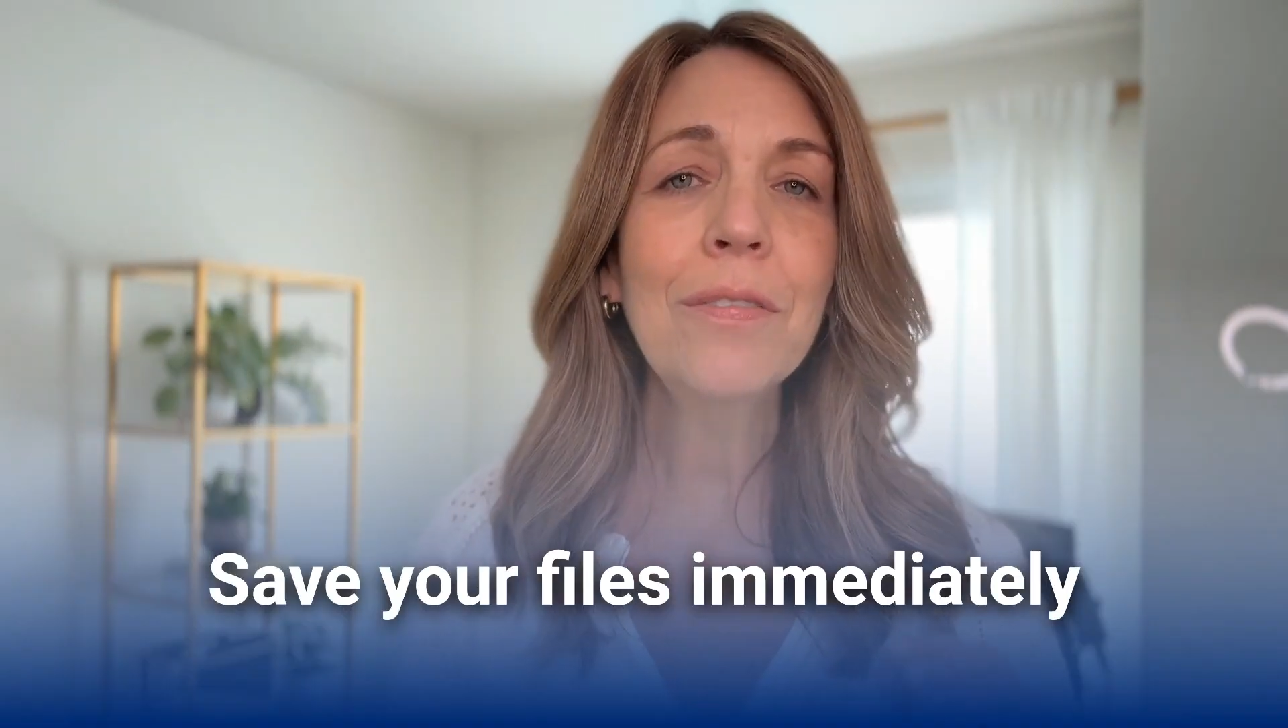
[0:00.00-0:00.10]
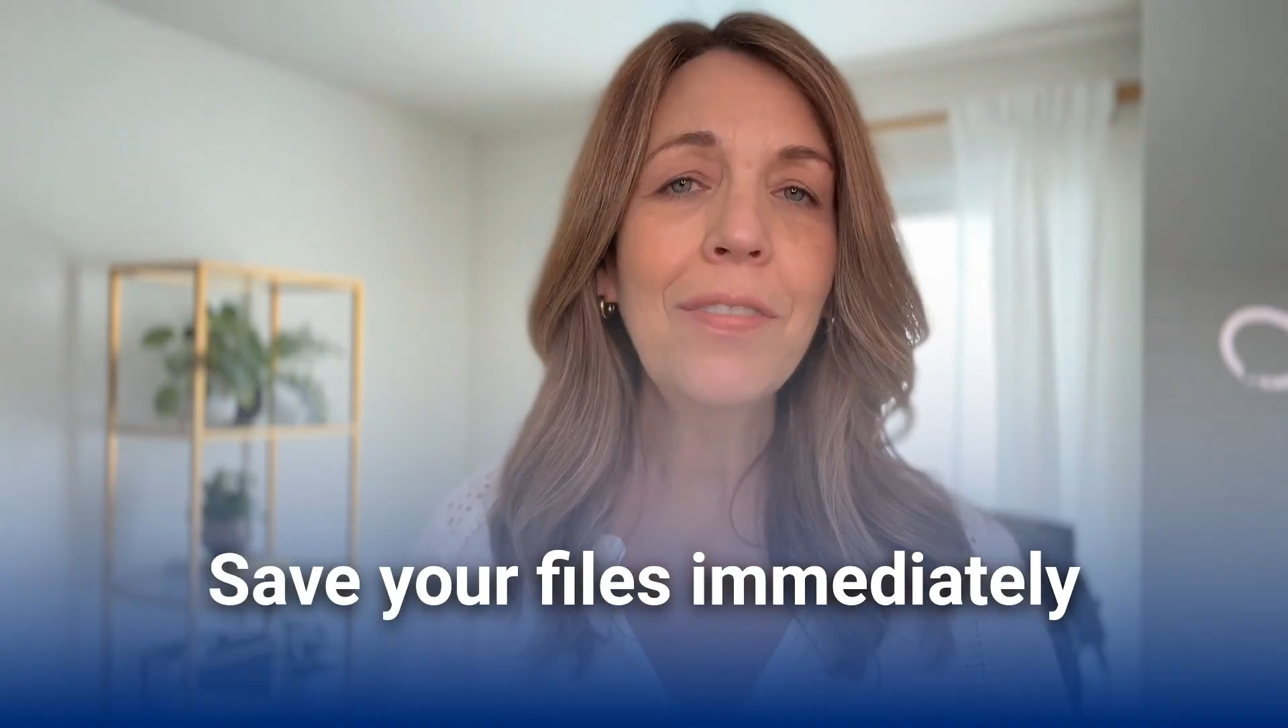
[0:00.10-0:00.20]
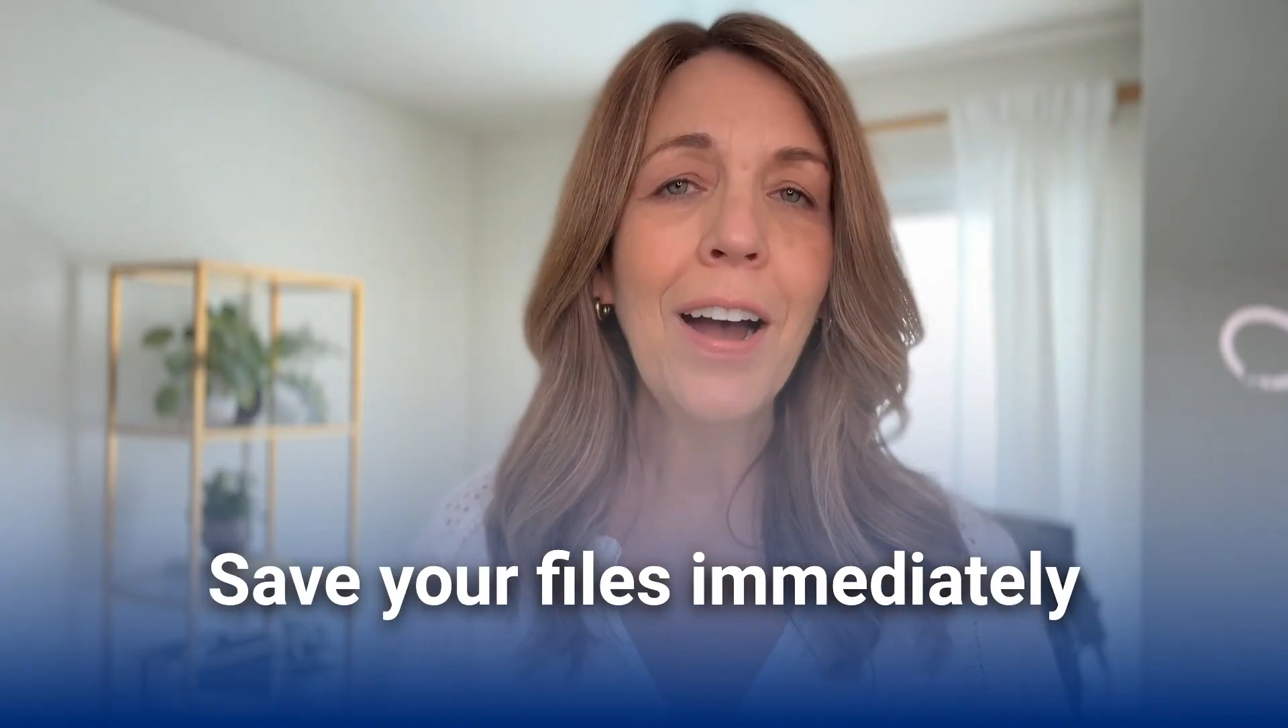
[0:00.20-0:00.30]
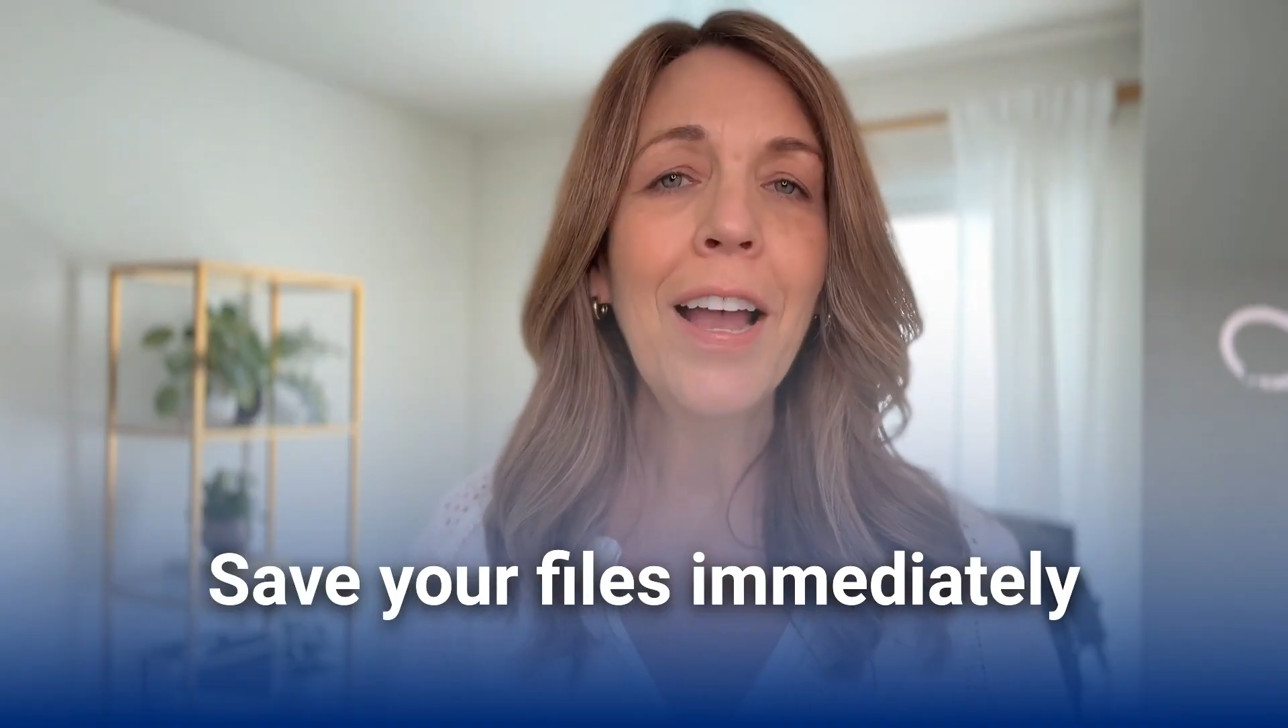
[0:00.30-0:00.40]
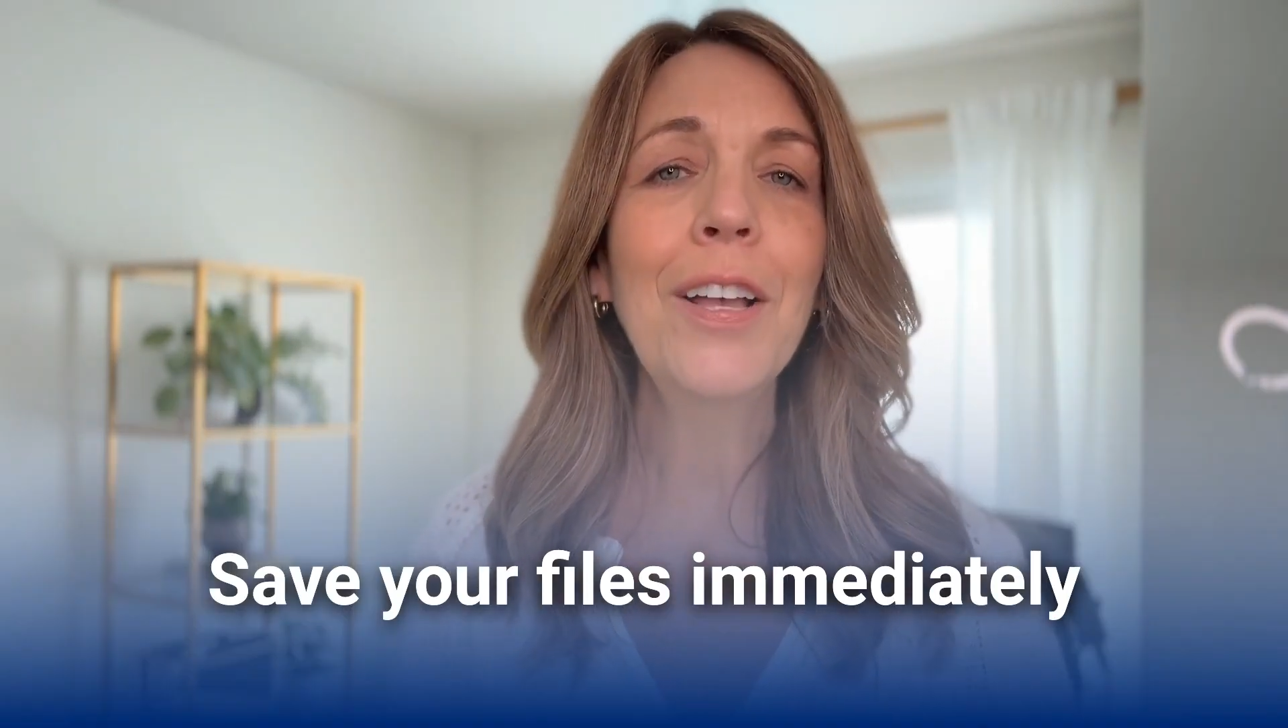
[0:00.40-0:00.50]

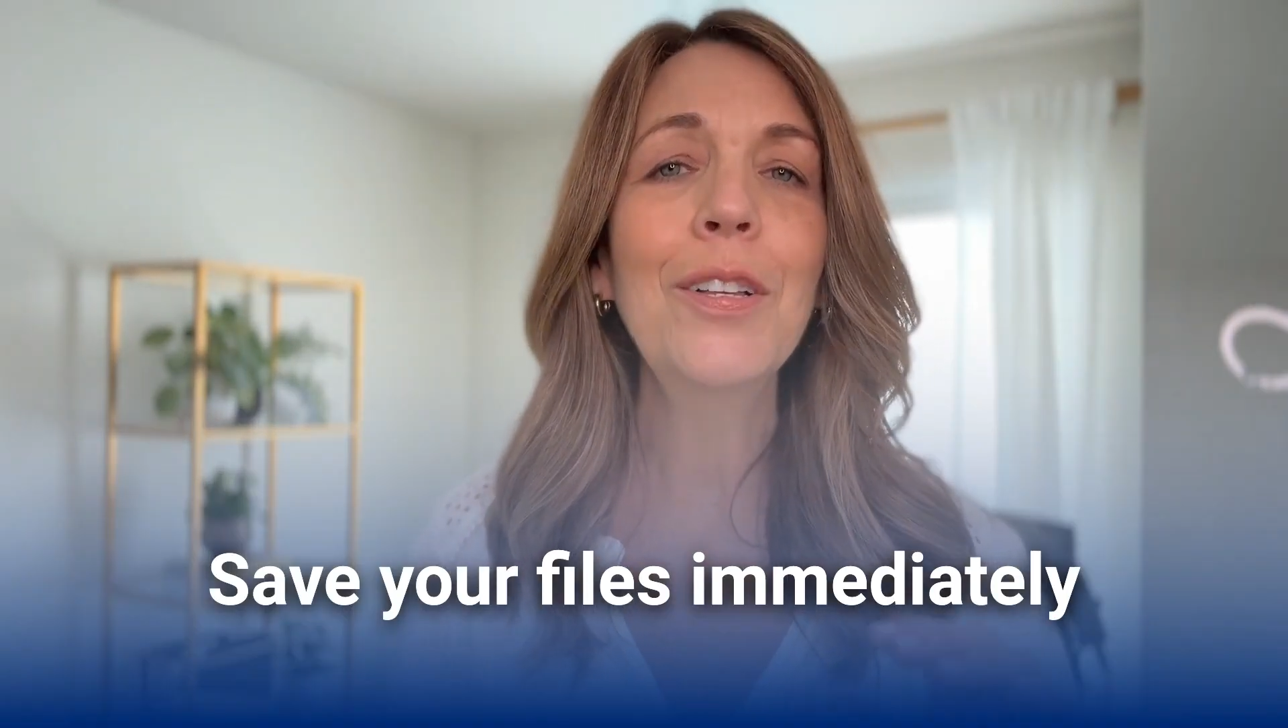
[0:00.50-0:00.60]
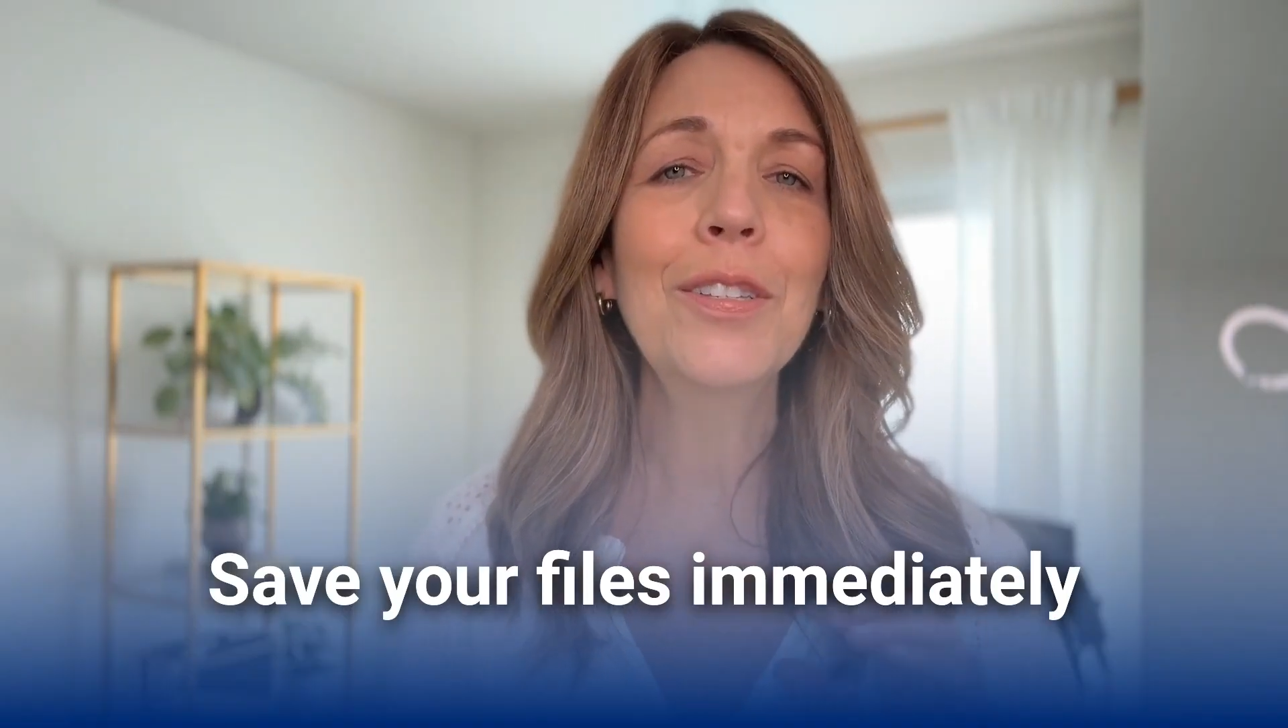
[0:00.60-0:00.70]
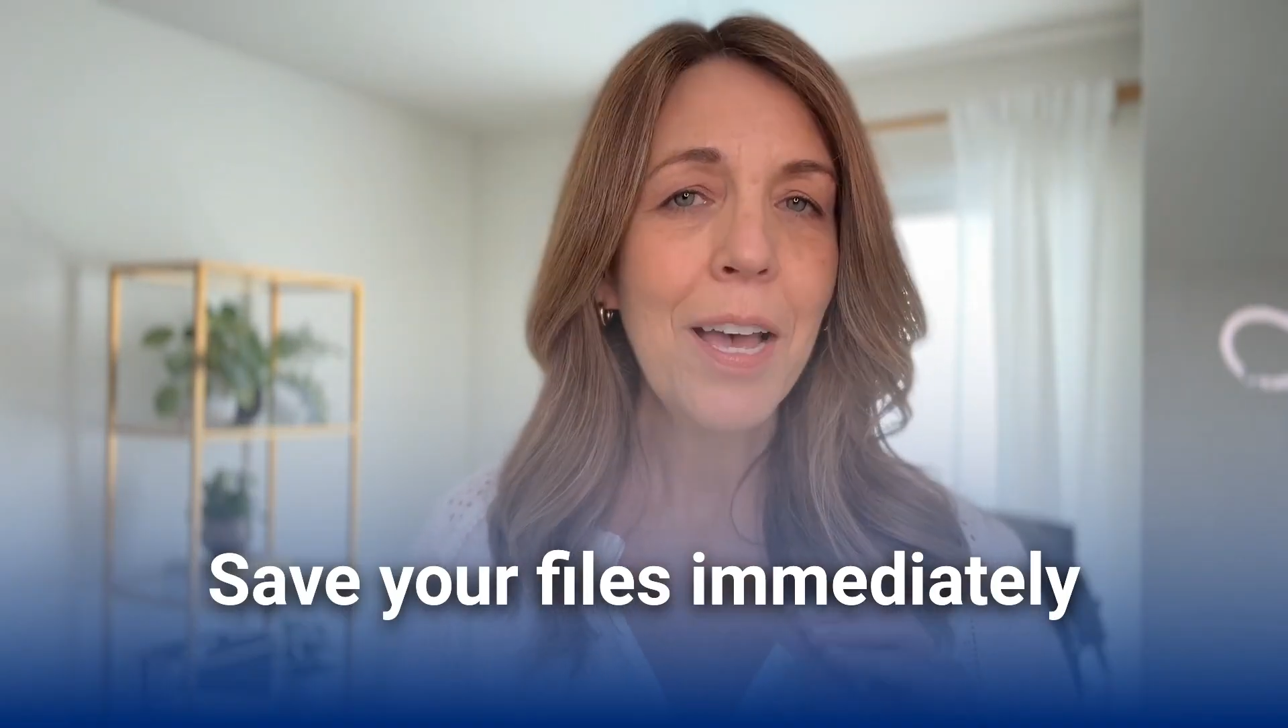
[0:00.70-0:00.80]
files